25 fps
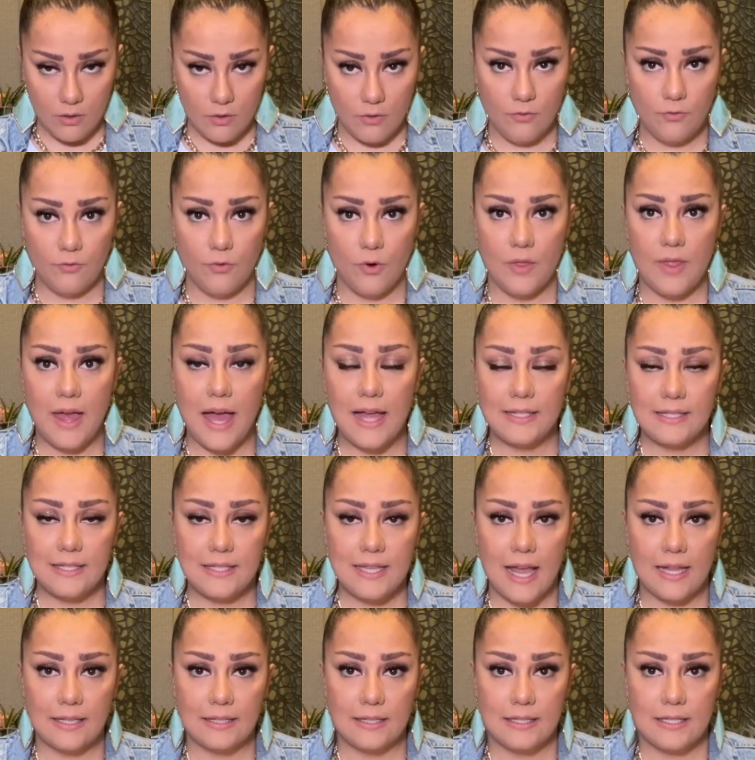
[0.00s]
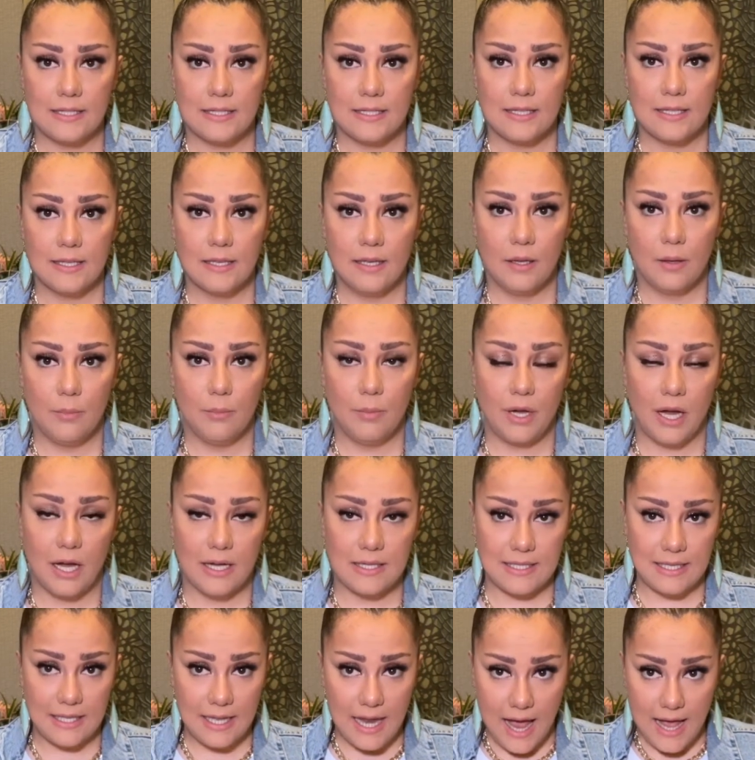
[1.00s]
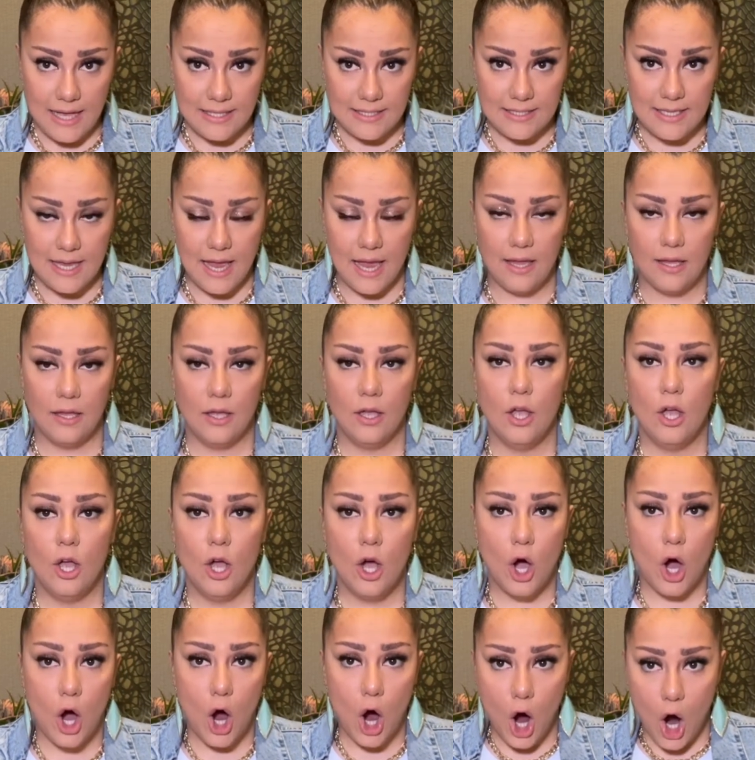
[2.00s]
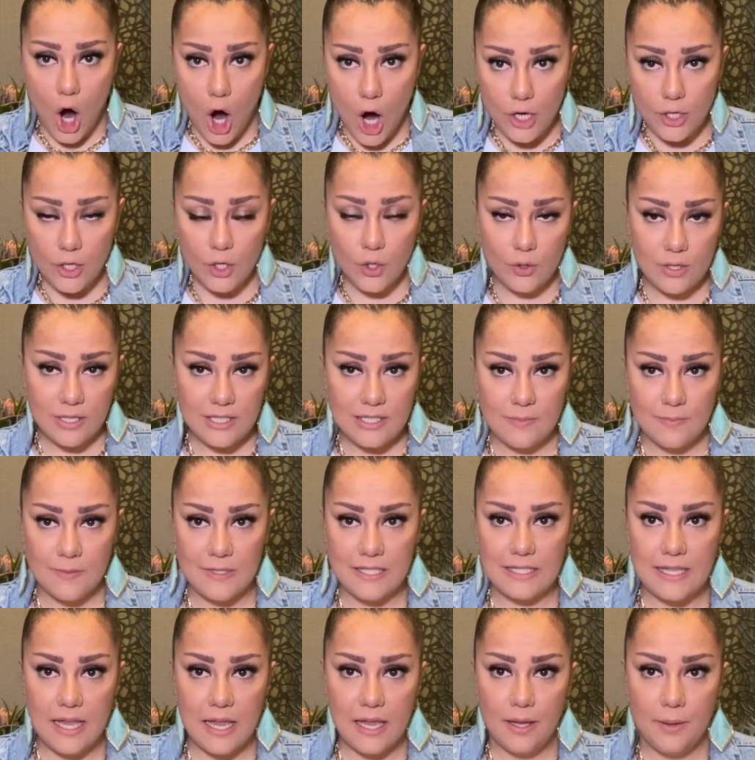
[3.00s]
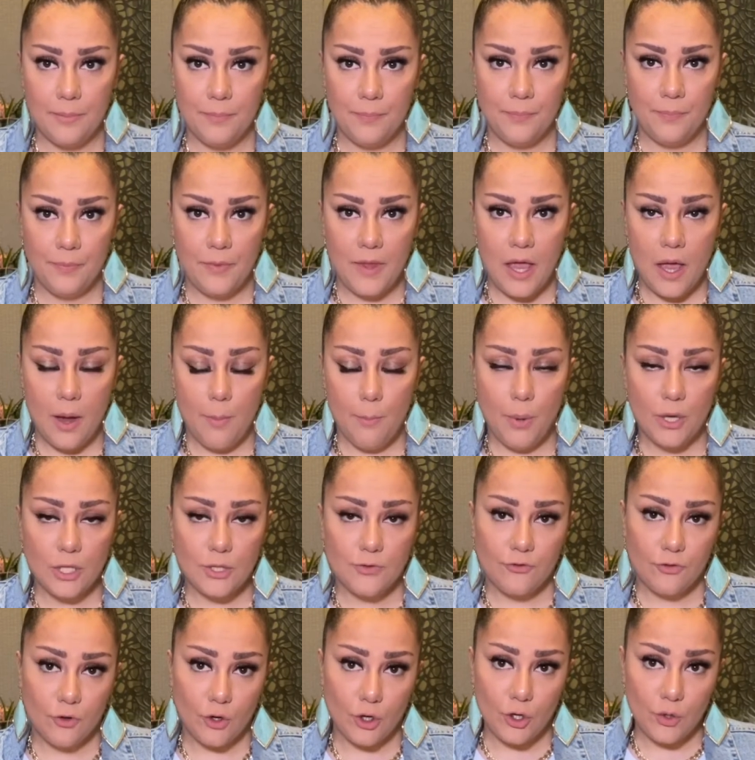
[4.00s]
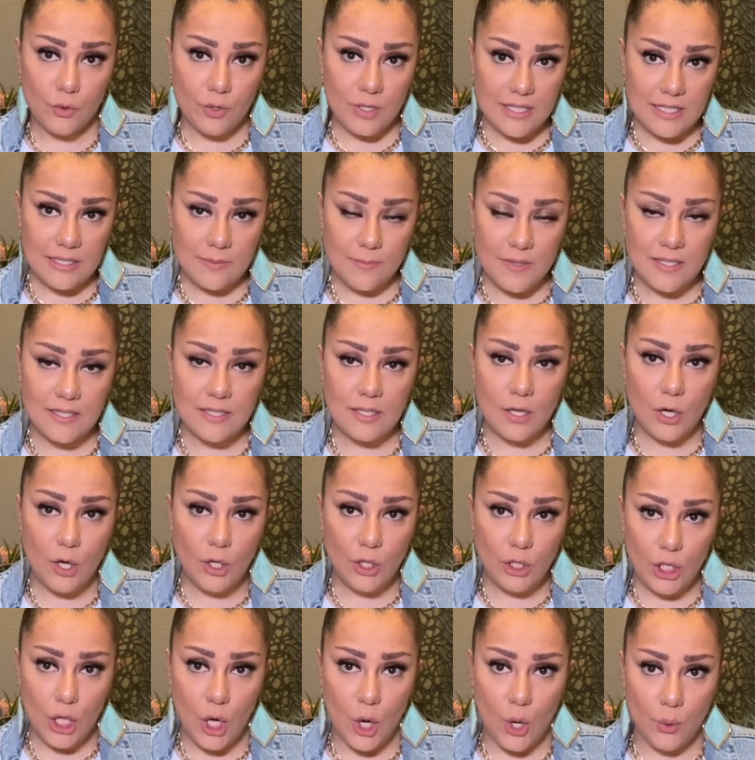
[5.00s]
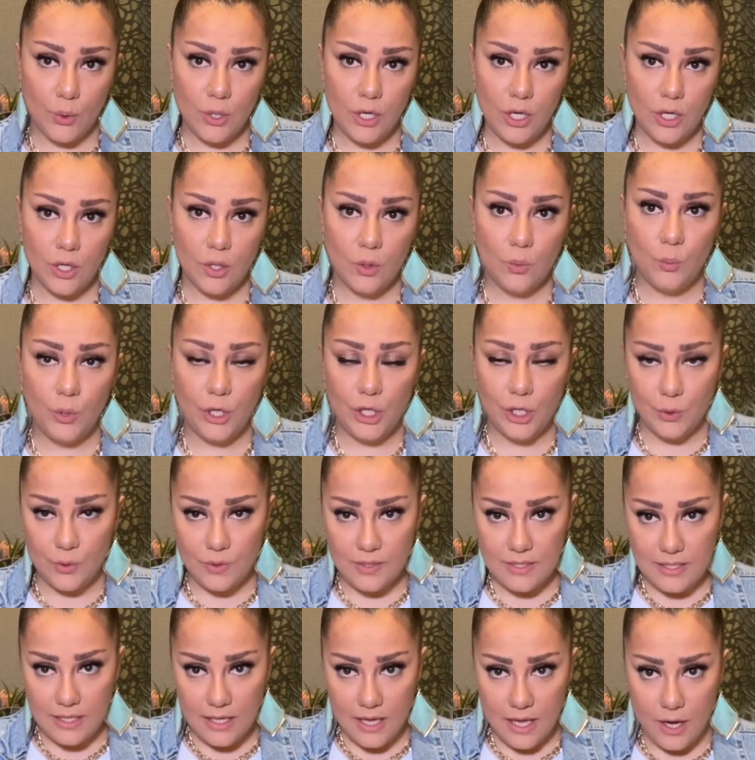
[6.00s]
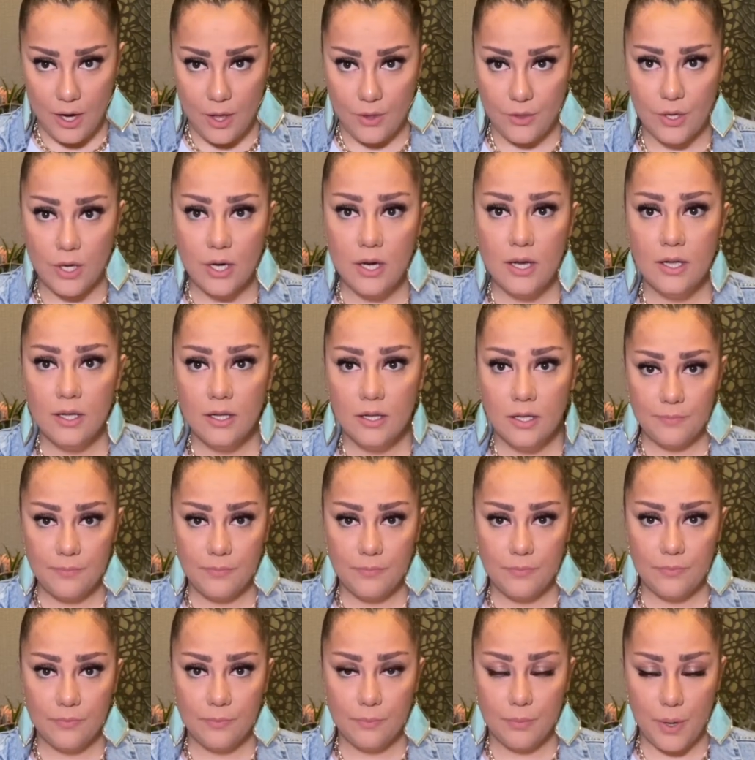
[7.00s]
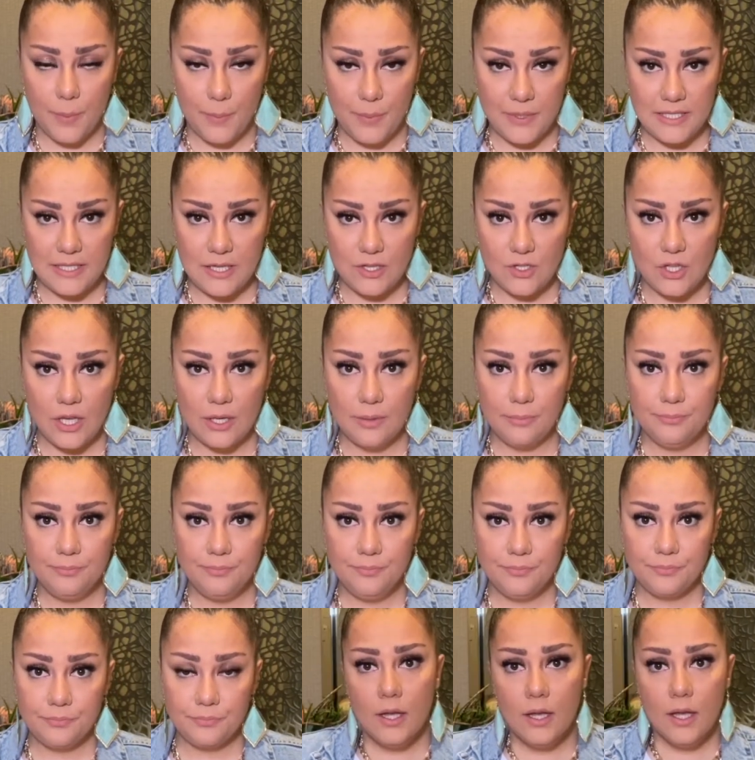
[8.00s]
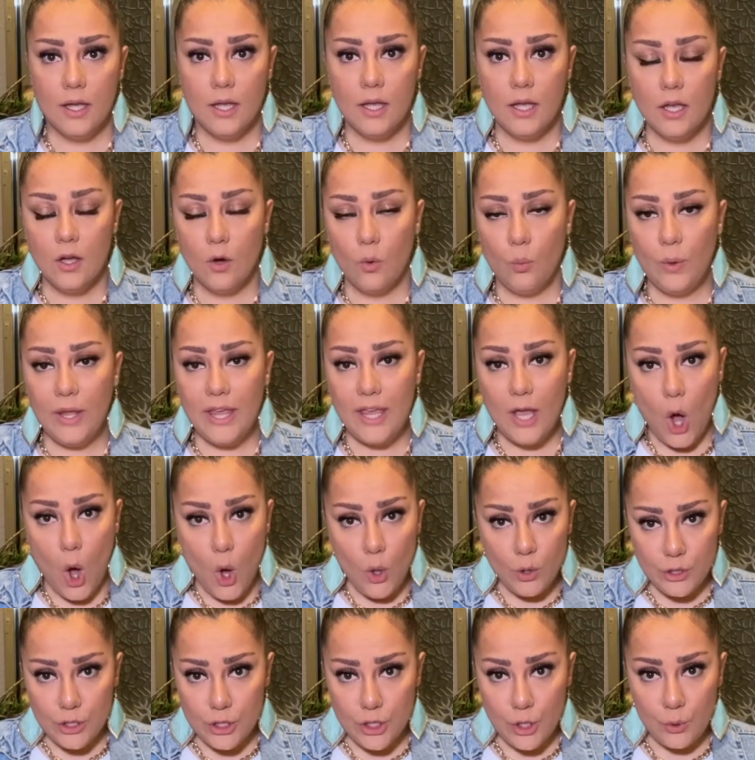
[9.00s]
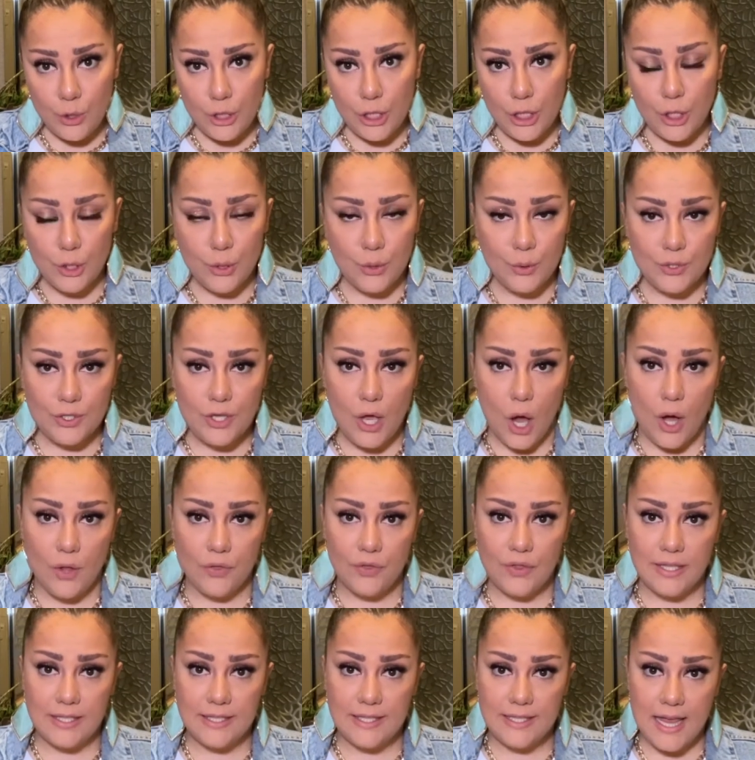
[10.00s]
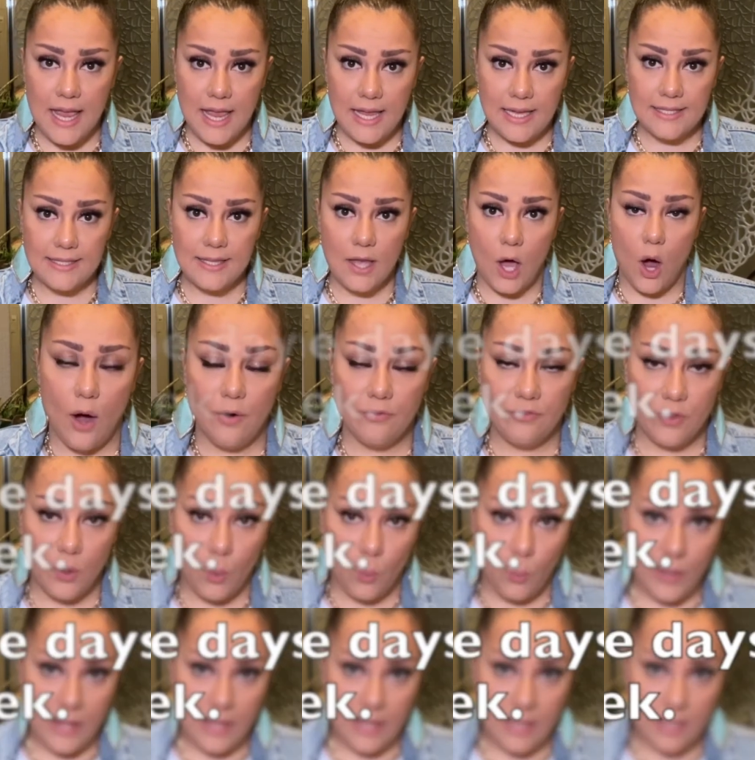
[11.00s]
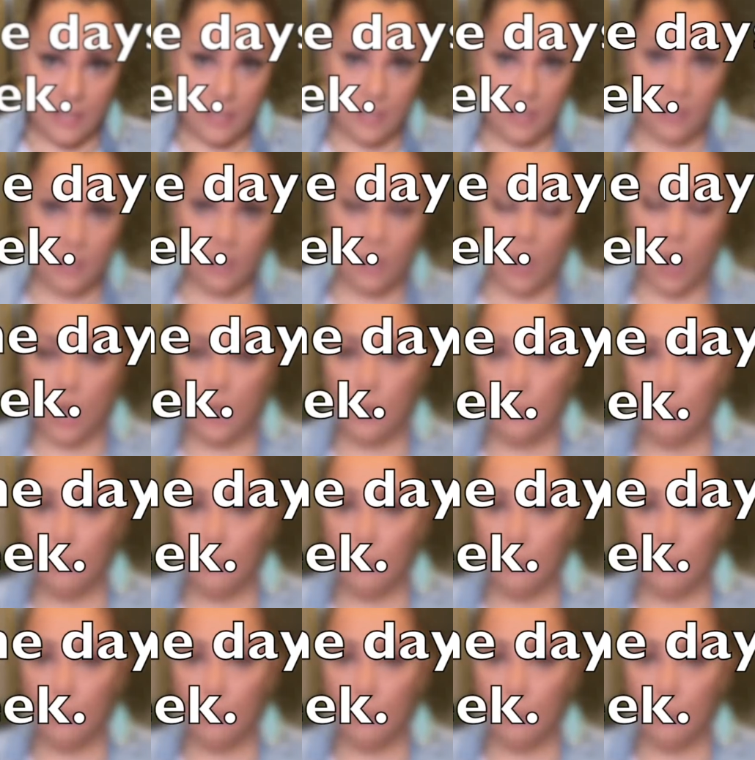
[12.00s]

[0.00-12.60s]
for that sentence because it has day, on Christmas Day. But for Christmas alone, we use another preposition. We also use on the days of the week, on